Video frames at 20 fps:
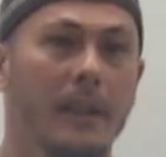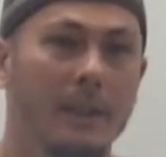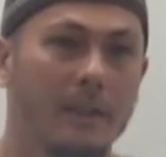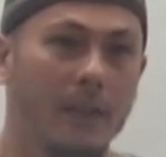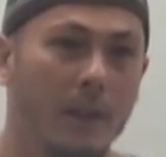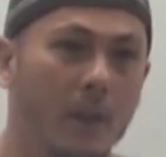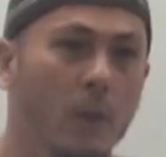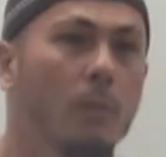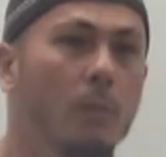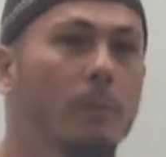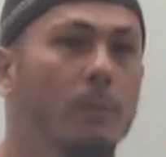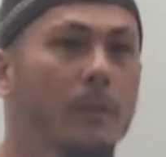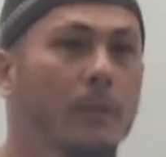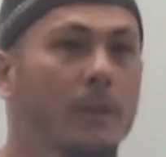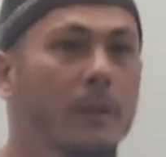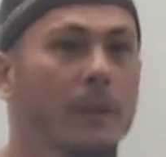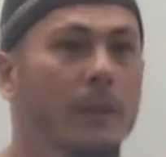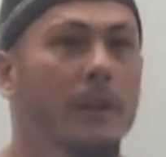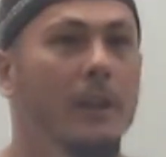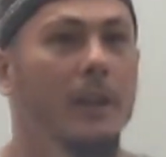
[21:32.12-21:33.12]
His help
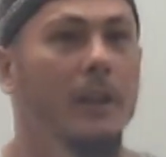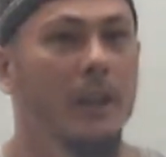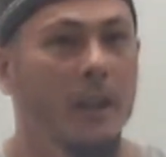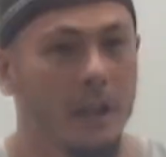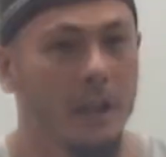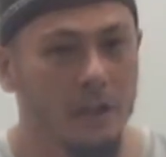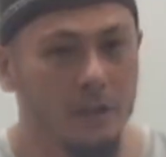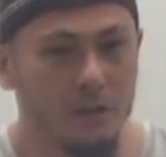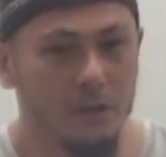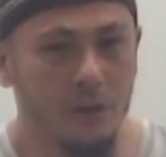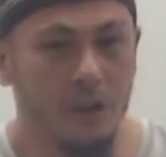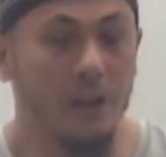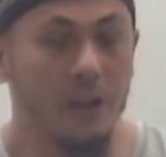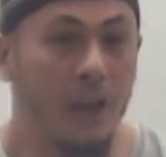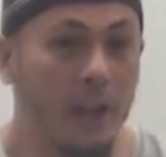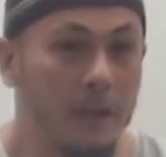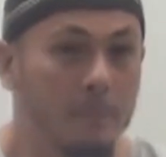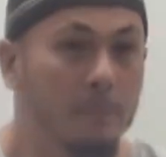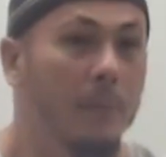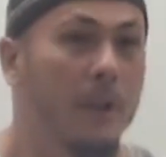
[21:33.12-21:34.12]
to
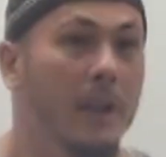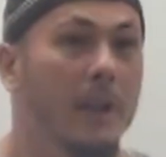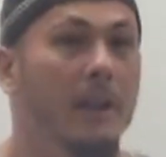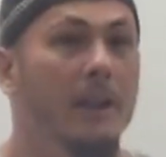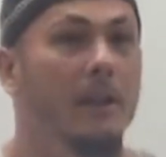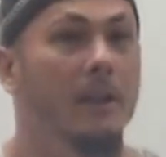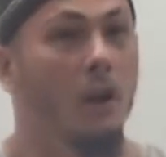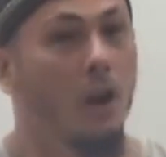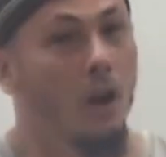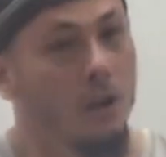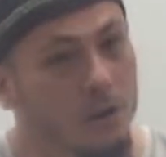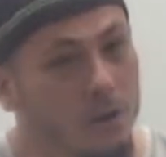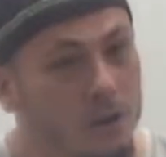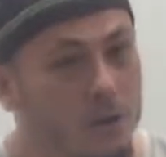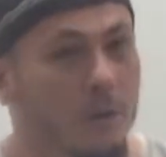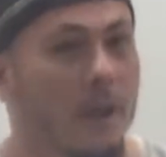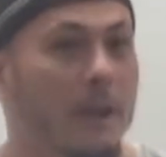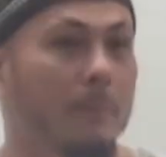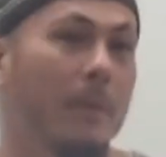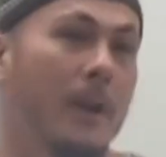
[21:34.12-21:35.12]
keep me on the
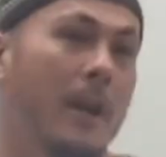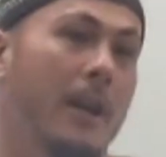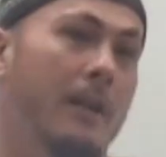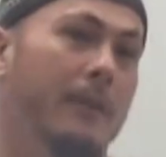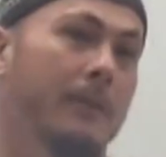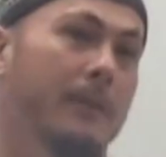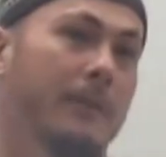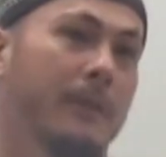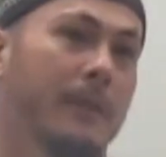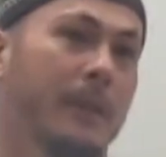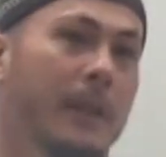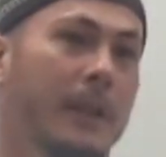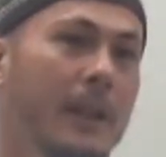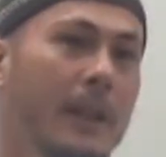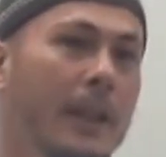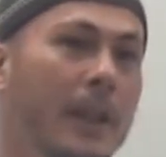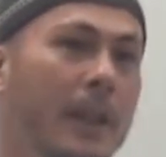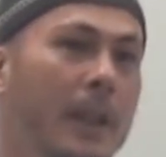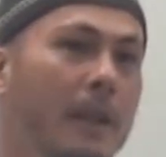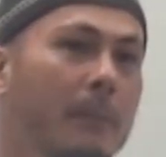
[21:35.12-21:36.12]
straight path.
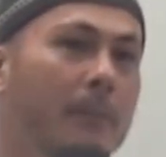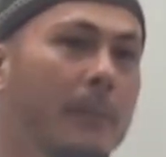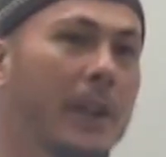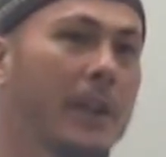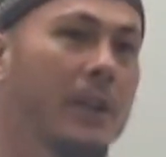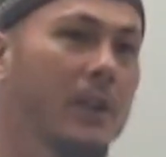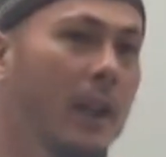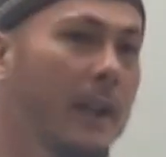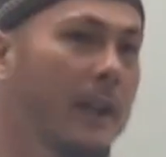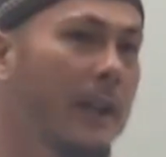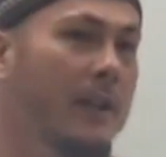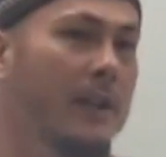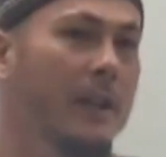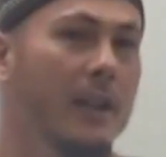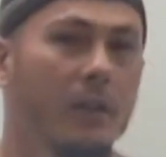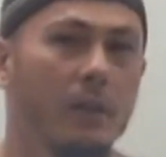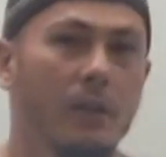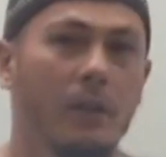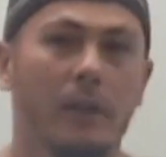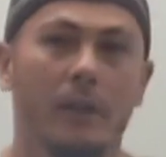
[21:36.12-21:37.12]
Because like I
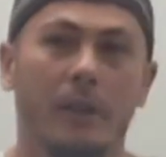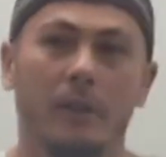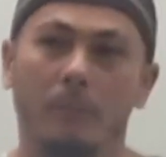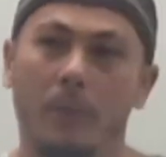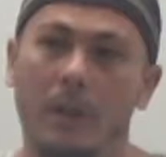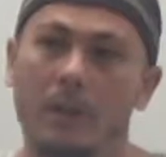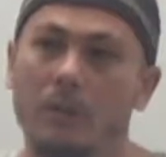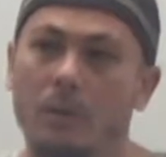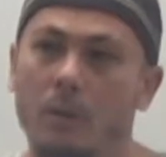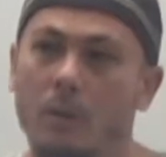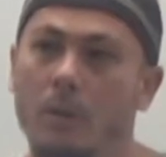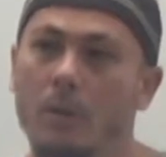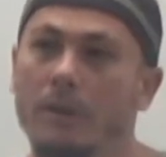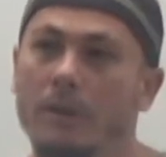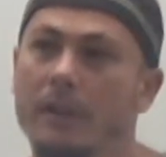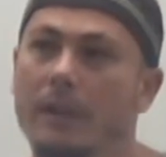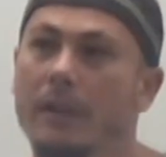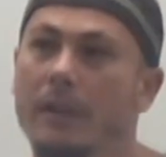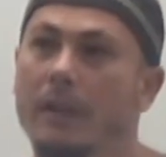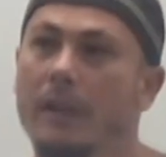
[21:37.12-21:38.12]
said earlier in my
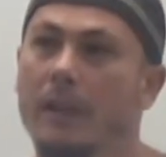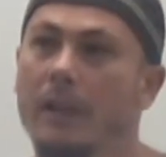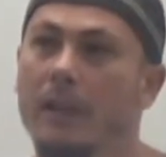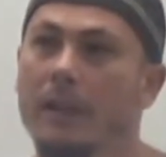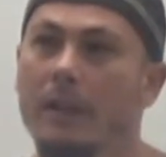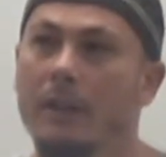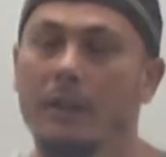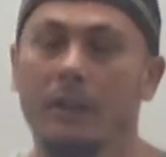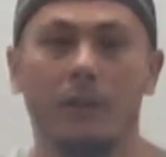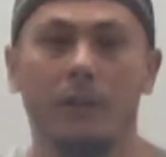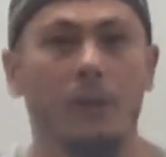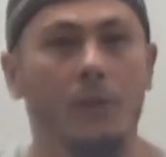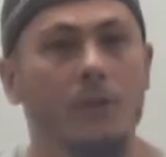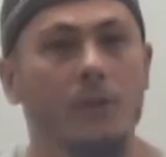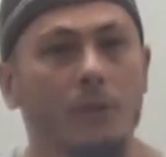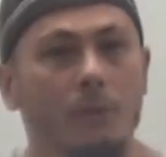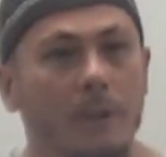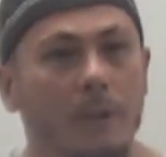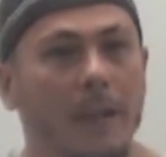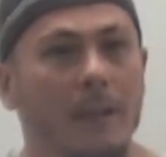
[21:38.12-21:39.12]
talk, that your
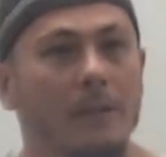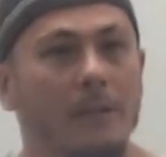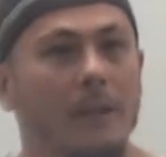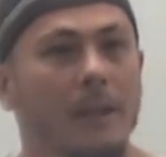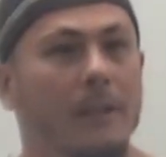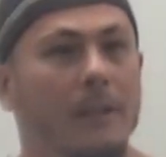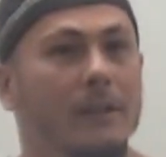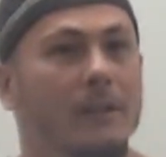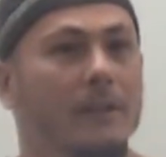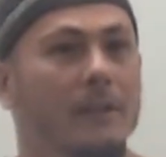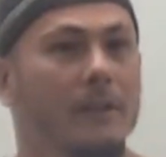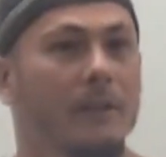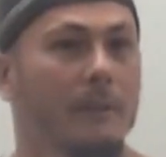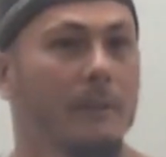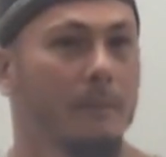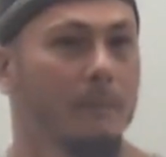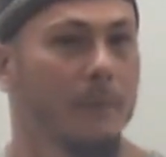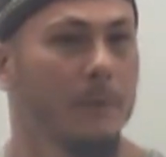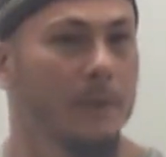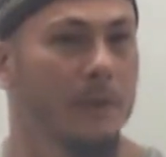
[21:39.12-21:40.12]
surroundings,
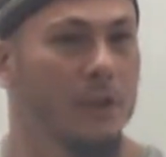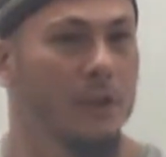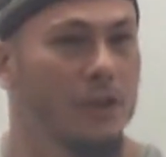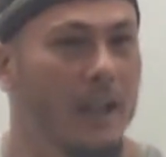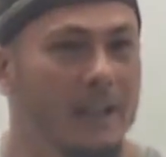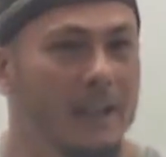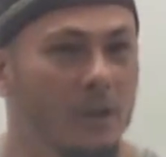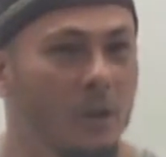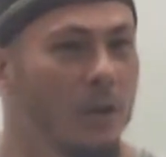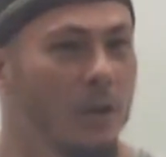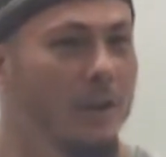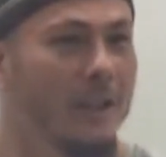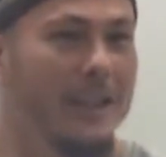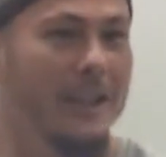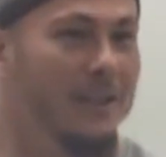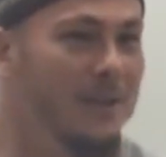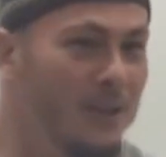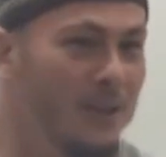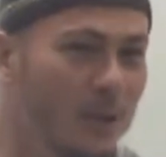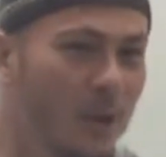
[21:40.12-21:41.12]
the shaitan, he
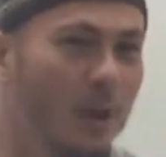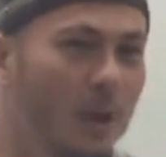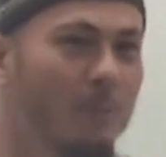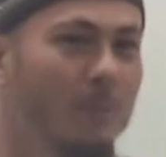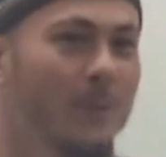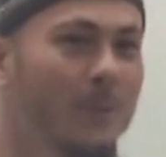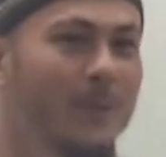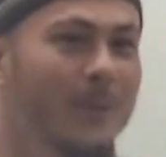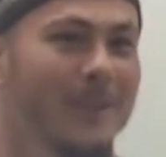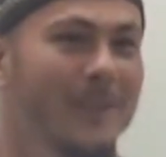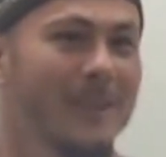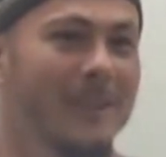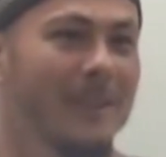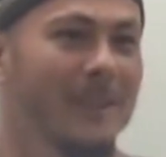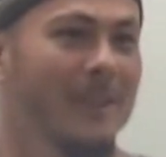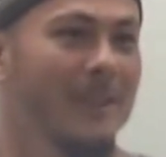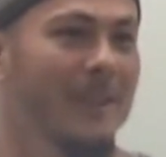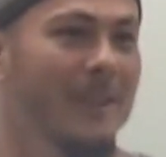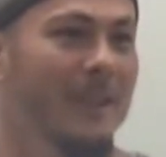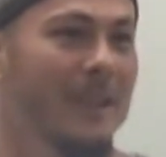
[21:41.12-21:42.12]
doesn't stop.
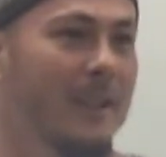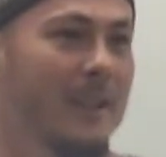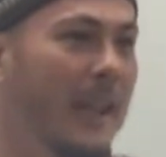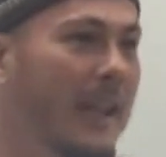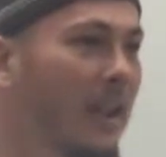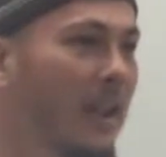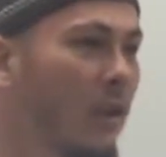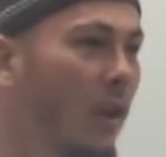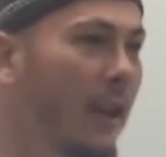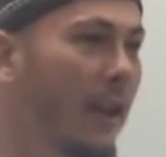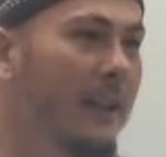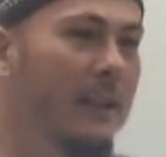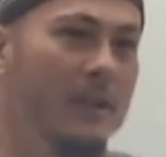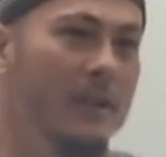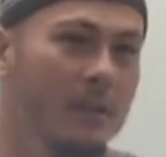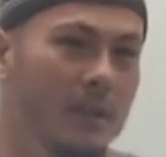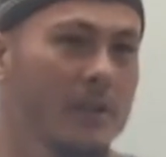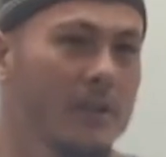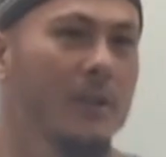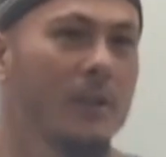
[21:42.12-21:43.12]
Day and night, he
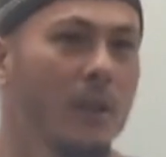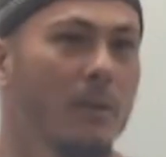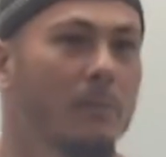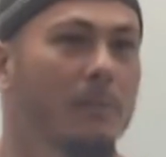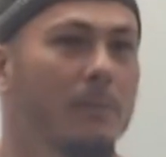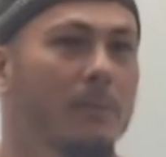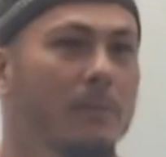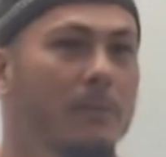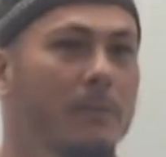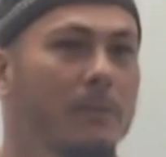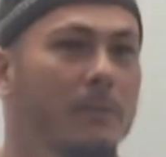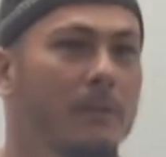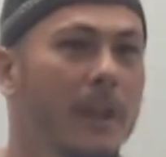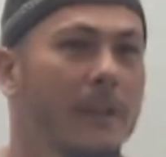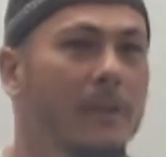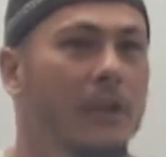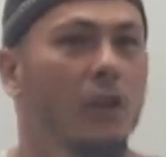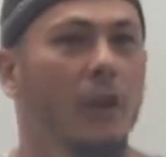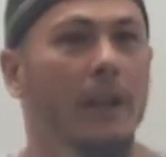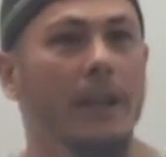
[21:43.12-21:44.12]
does not stop.
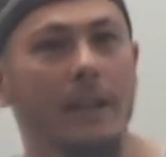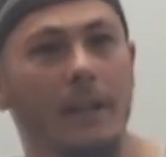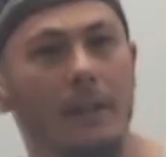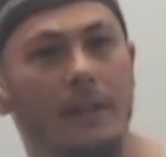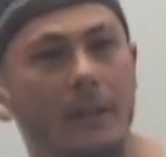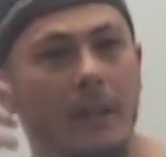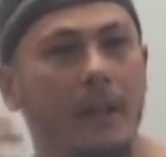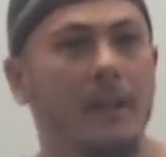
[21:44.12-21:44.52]
If he's not in this